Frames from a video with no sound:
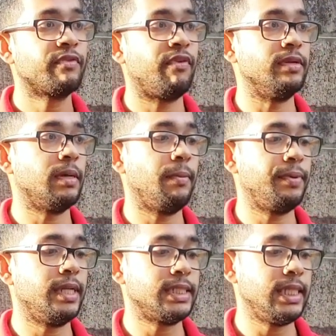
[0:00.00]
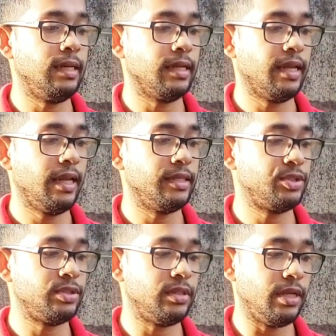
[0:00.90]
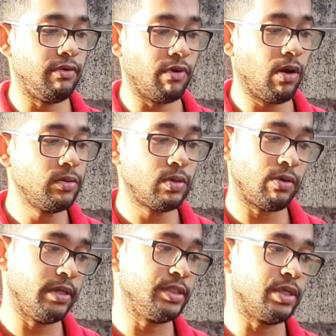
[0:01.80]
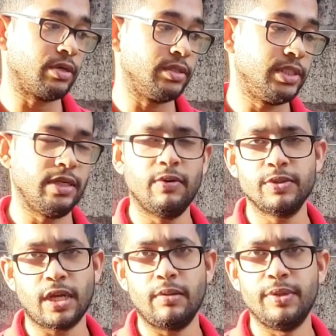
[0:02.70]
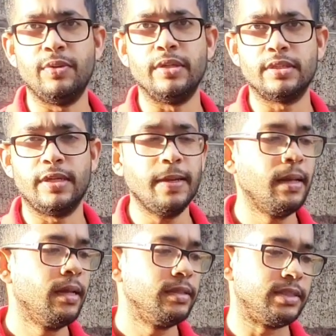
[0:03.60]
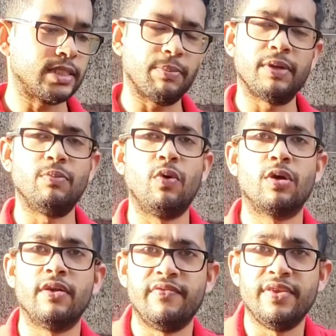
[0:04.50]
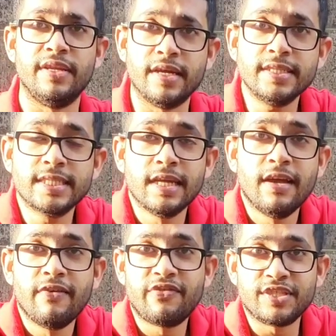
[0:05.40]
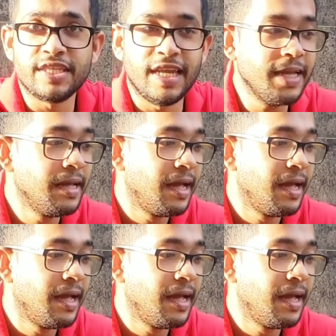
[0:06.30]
For example, the seedling into the ground or into a container, which I'll be doing today, just a bit more convenient for today.